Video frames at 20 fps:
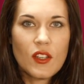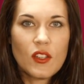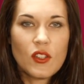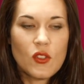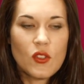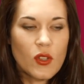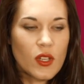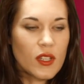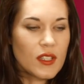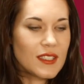
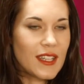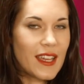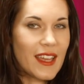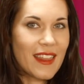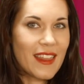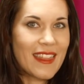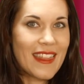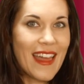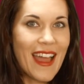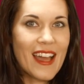You can
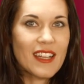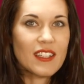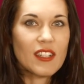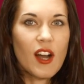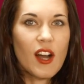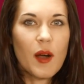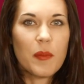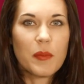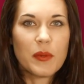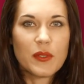take that
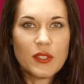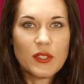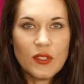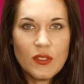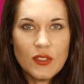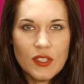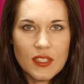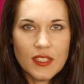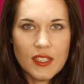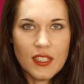
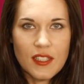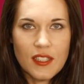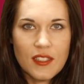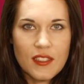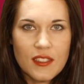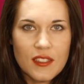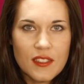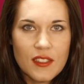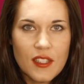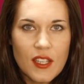opportunity
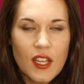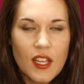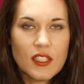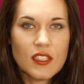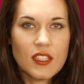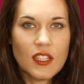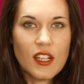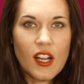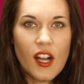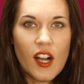
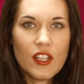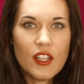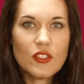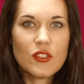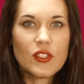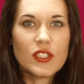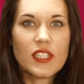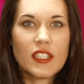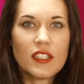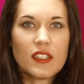to
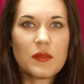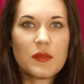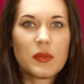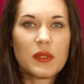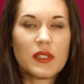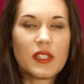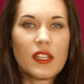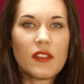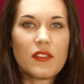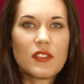contradict the
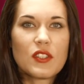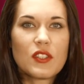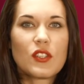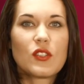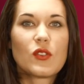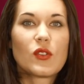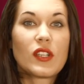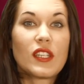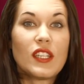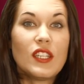beliefs that
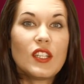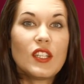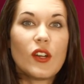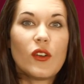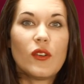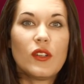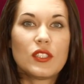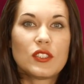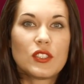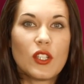your
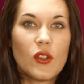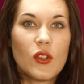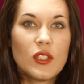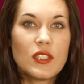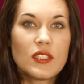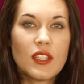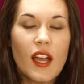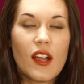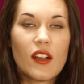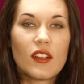ego is so
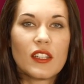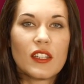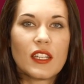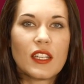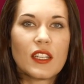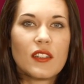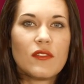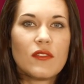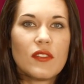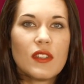entirely
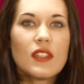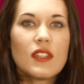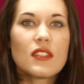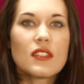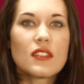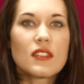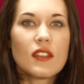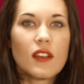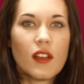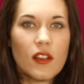
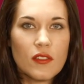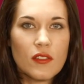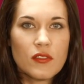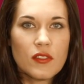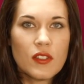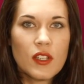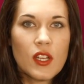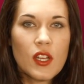convinced of.